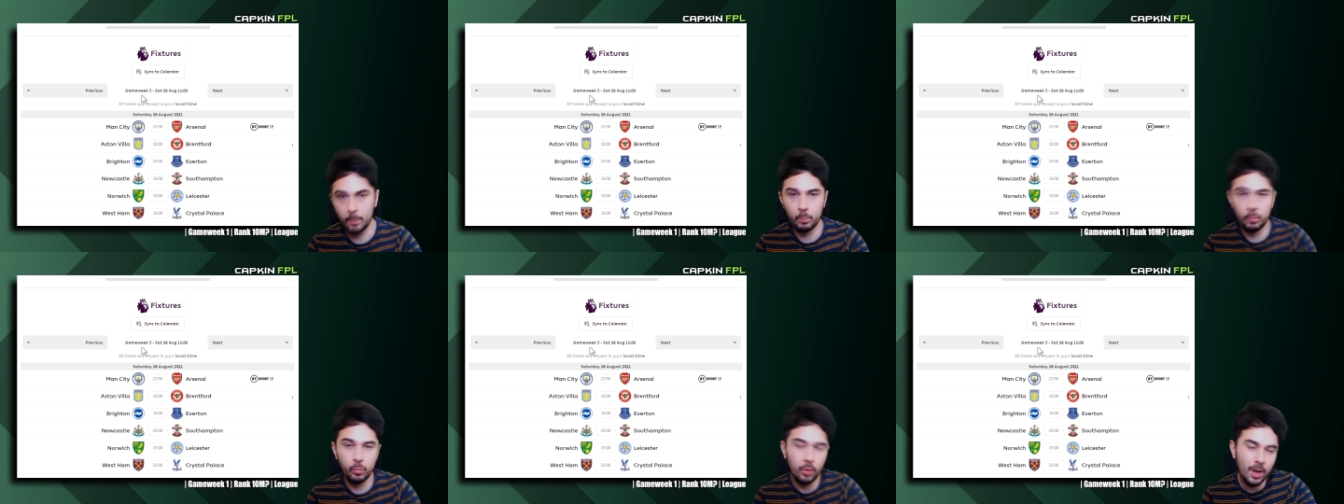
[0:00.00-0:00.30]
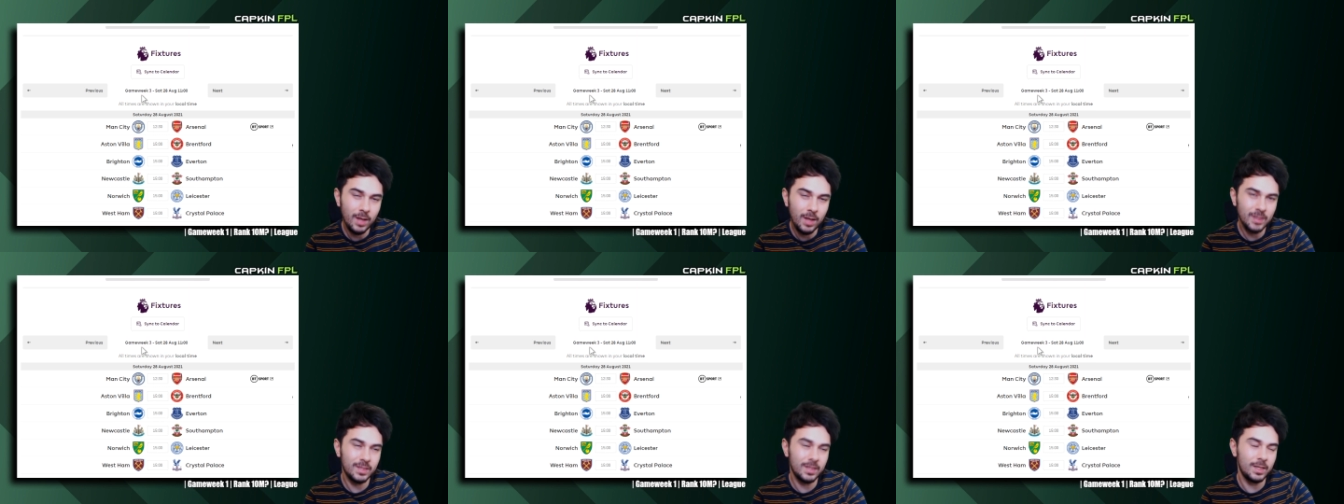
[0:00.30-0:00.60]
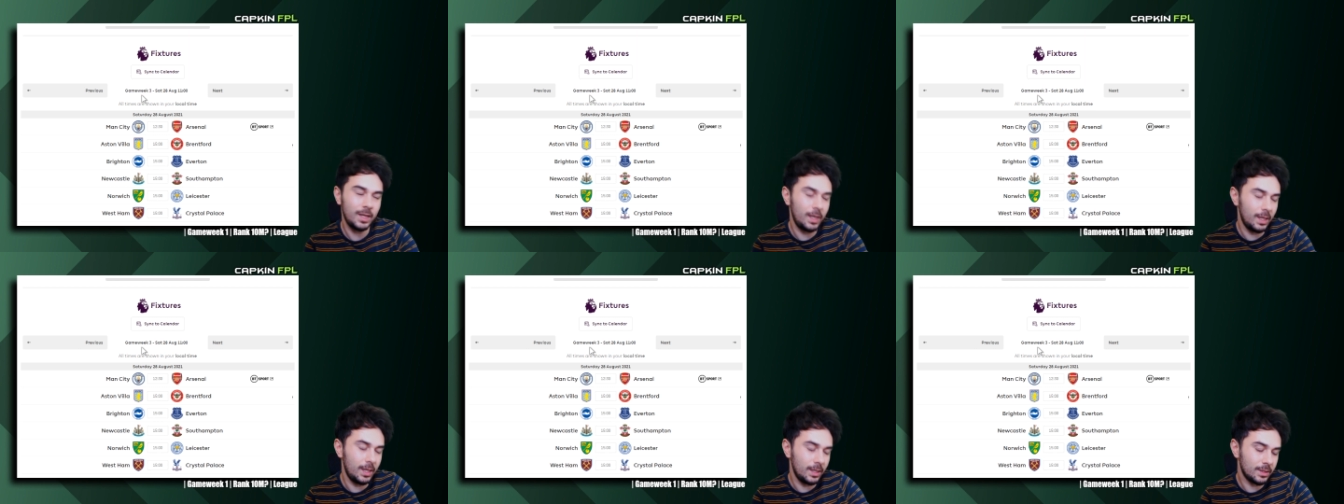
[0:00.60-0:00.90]
Plus,
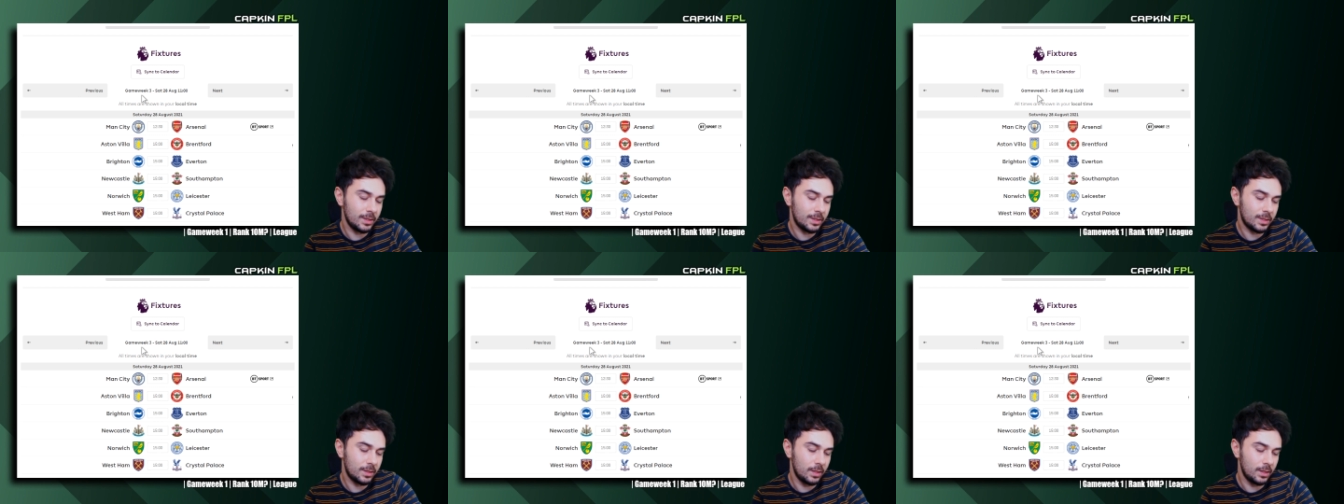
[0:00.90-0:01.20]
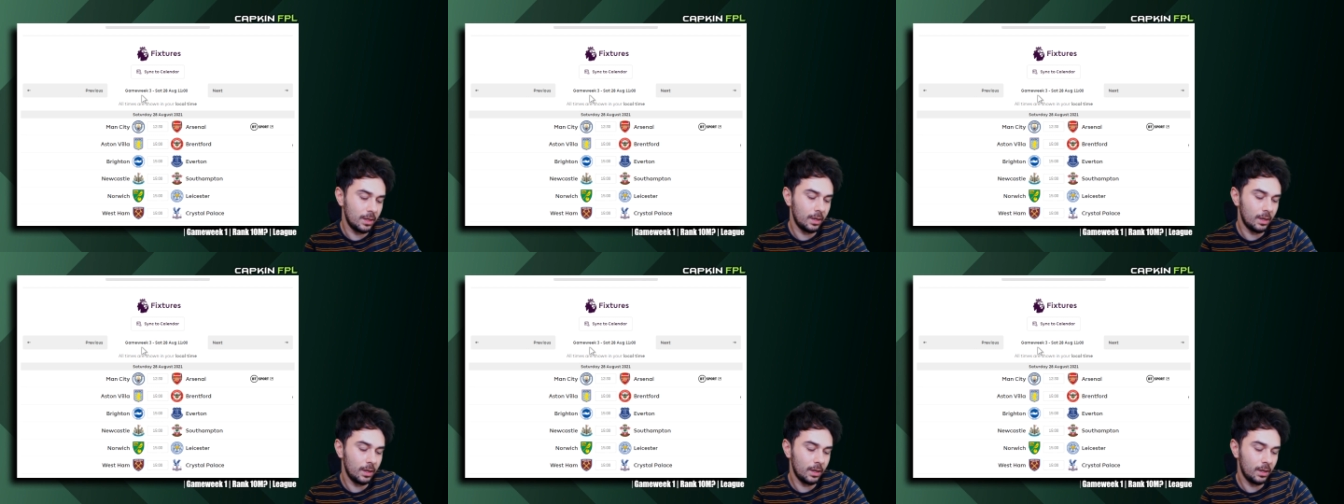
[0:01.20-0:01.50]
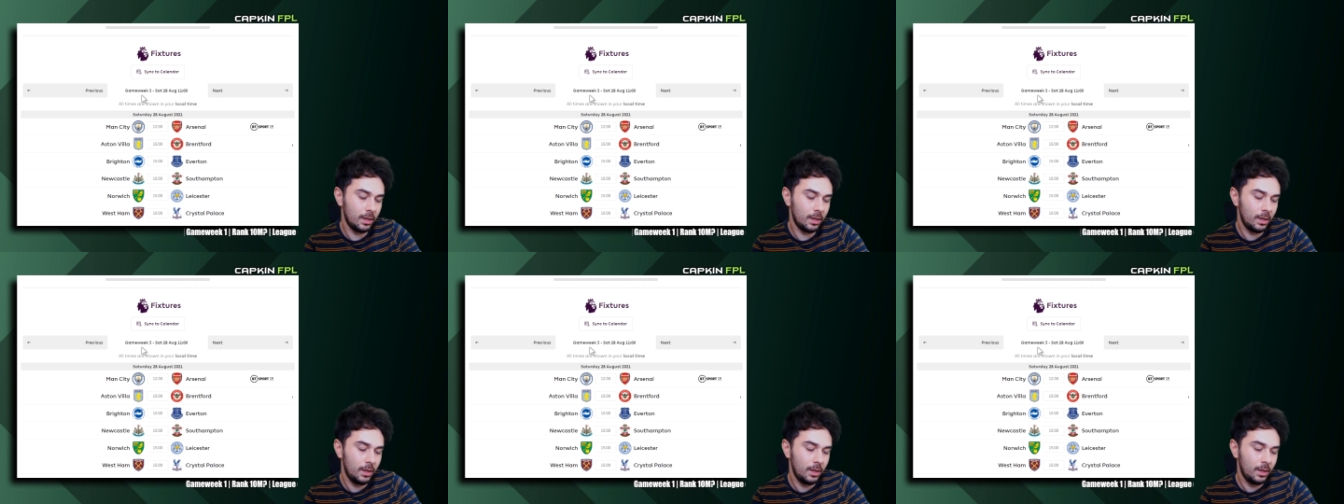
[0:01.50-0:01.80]
it's
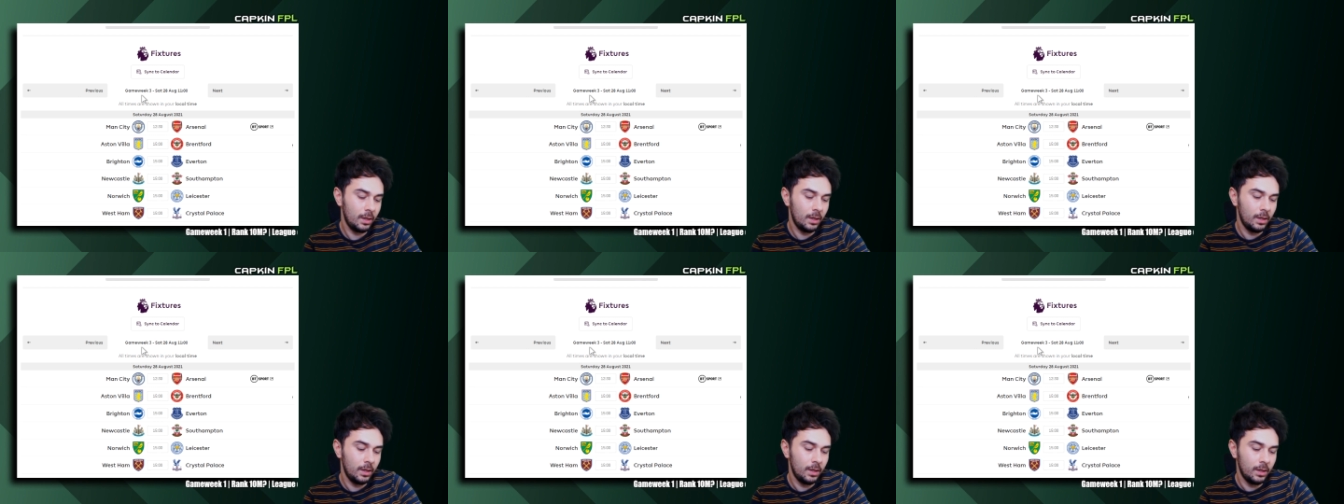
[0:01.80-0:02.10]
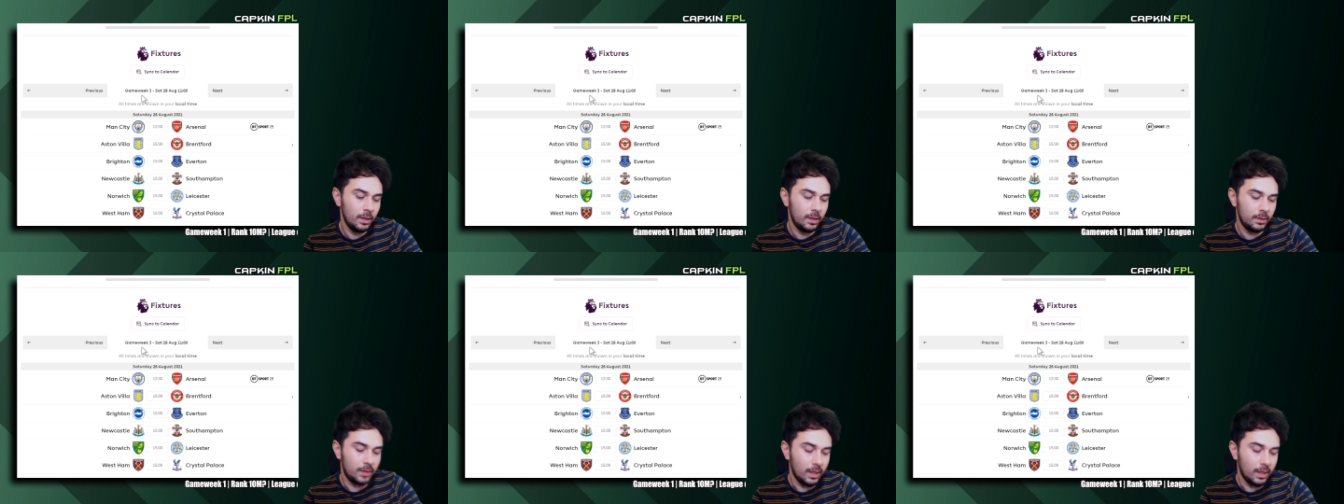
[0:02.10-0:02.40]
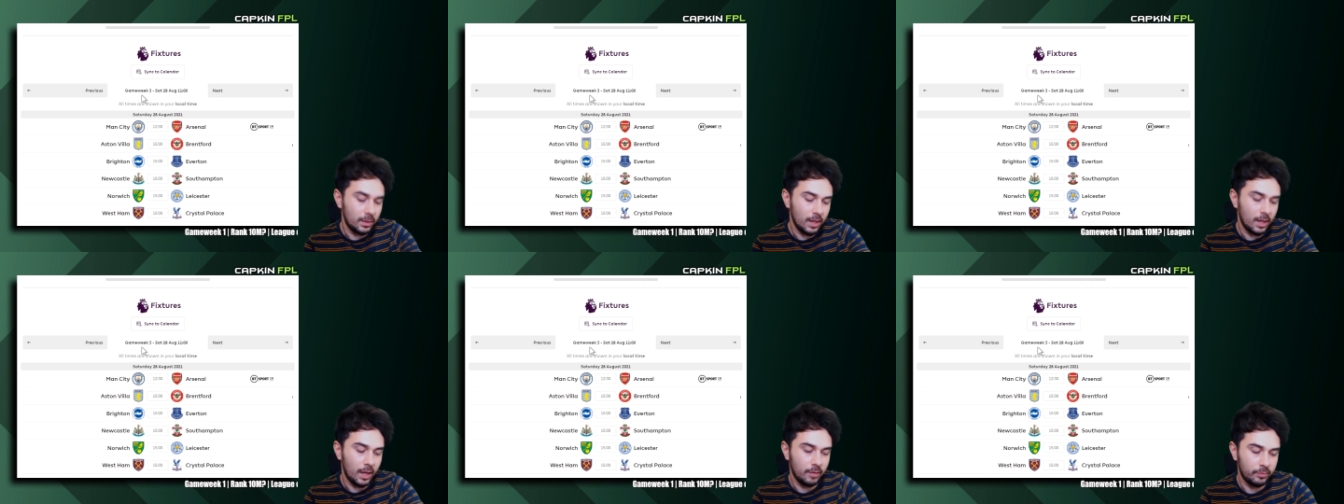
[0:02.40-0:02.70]
the
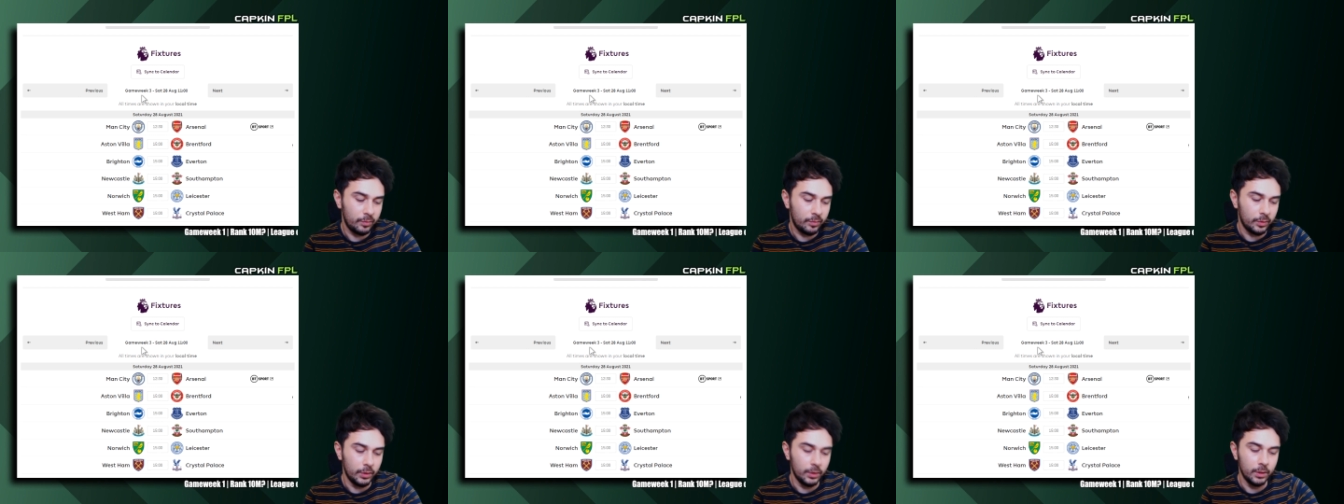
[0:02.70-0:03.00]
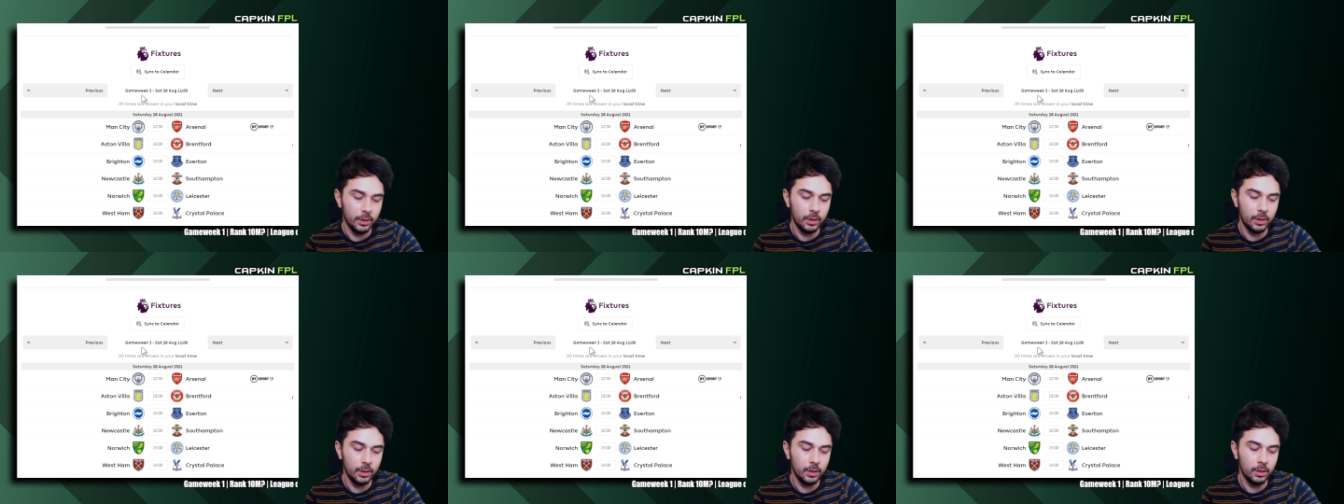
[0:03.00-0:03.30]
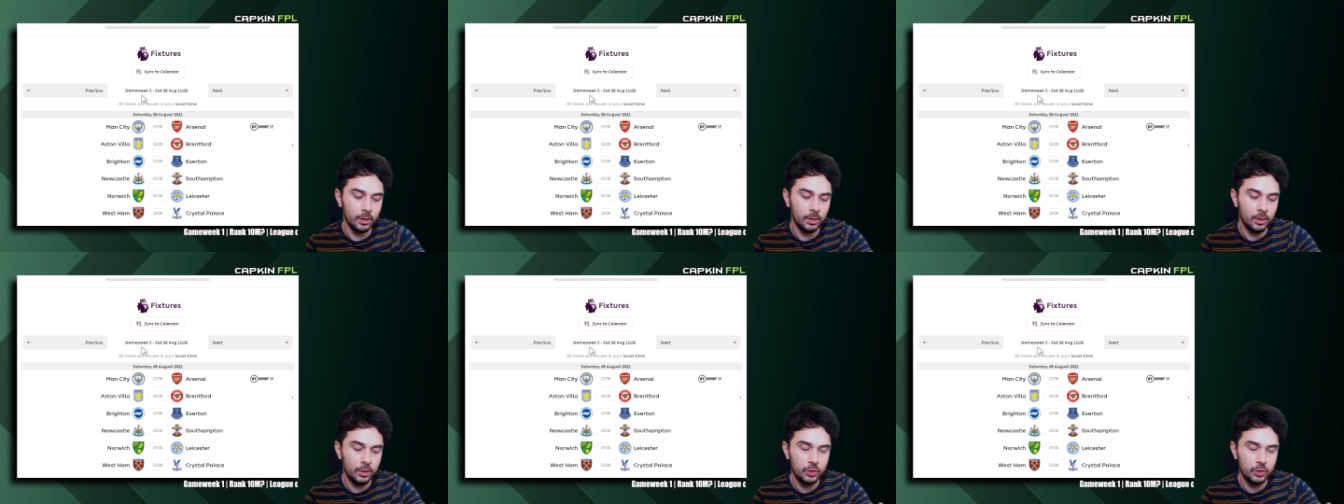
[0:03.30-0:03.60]
deadline for
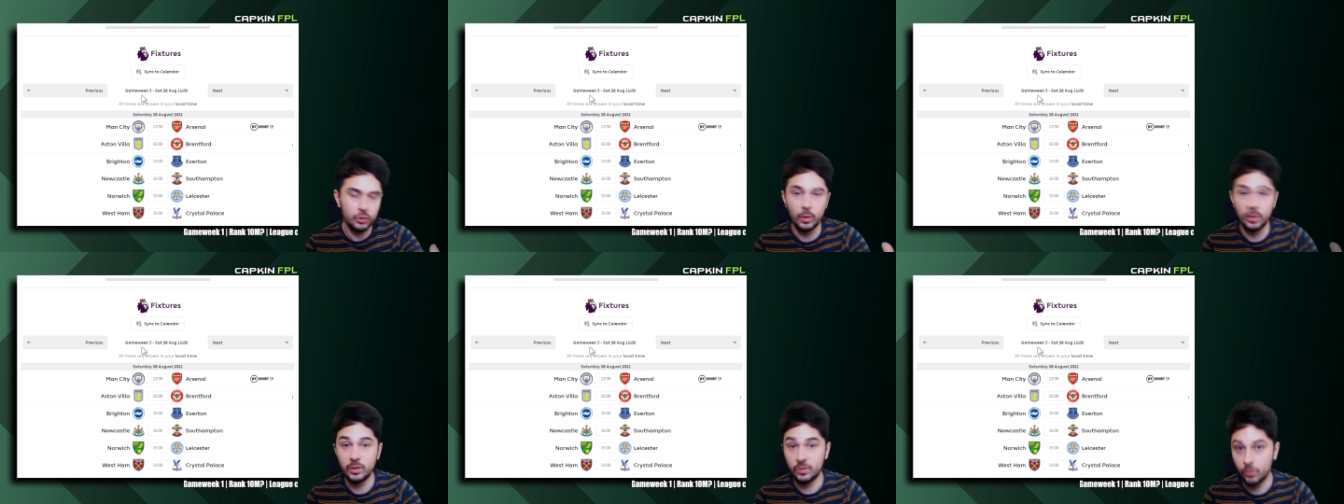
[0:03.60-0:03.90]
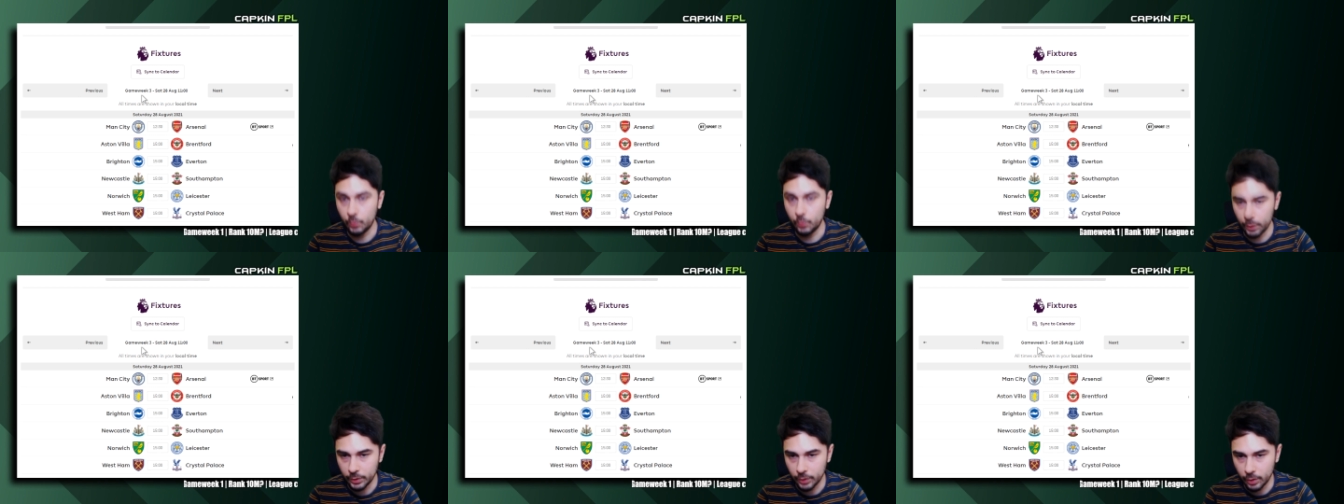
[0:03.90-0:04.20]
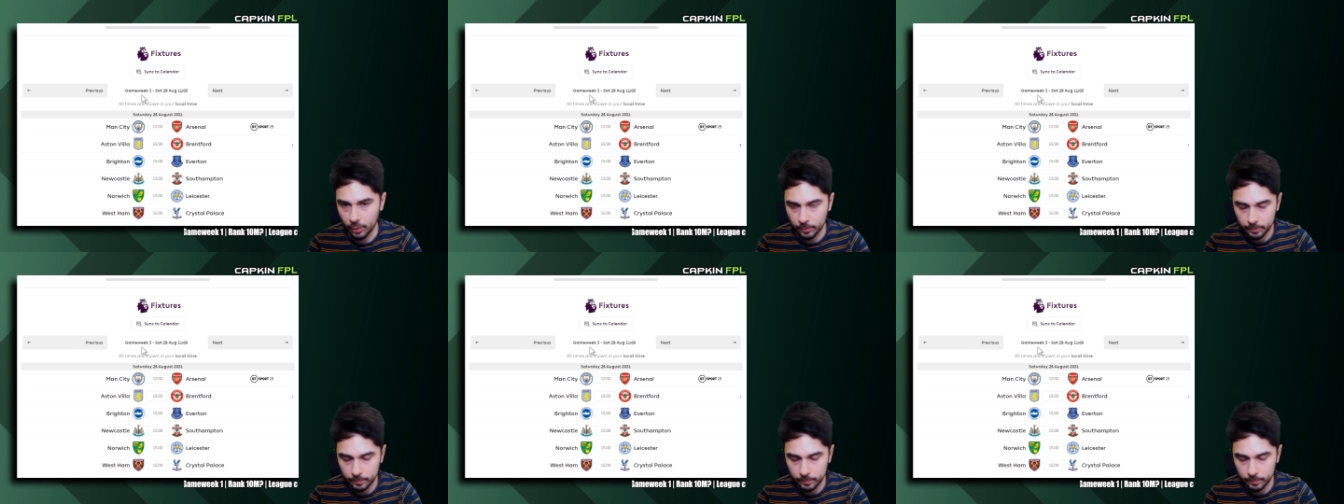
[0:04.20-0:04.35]
the transfer window.